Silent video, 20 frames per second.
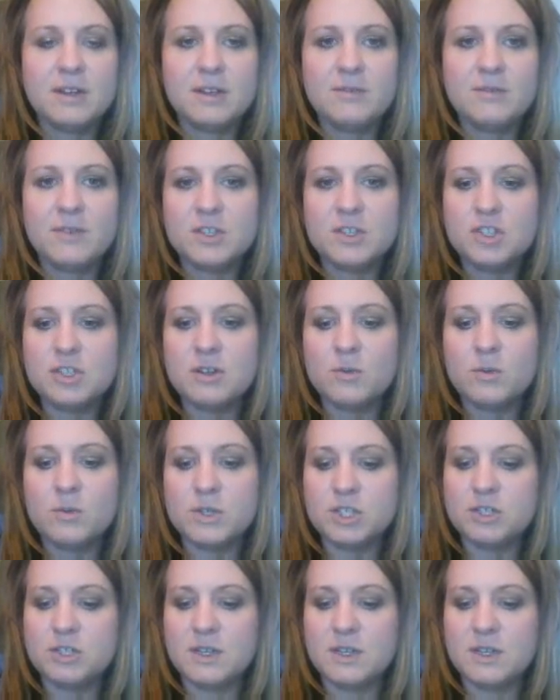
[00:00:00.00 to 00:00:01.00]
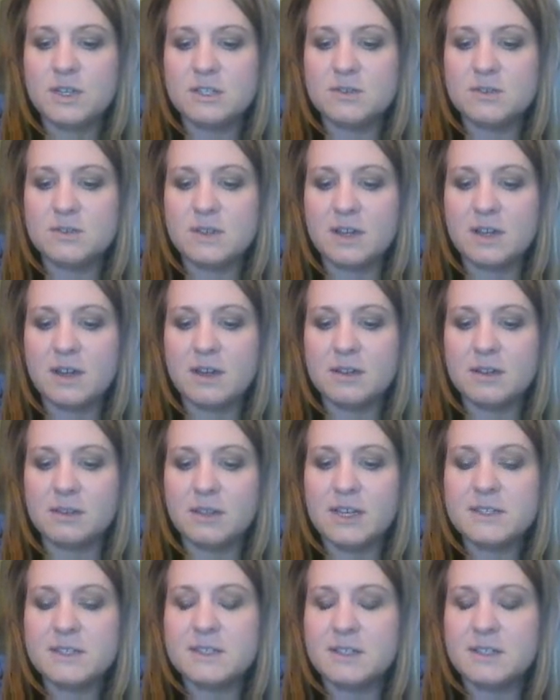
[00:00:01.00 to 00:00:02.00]
Eventually, once you get to the
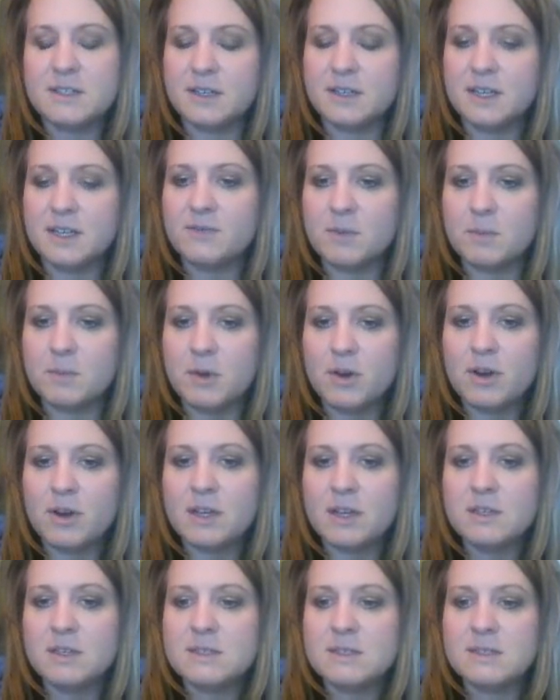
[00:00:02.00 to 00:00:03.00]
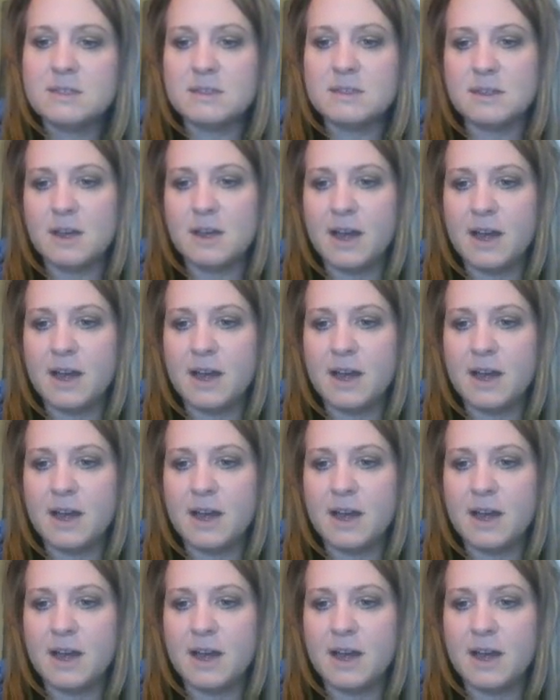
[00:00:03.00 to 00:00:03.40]
lesson on Native Americans,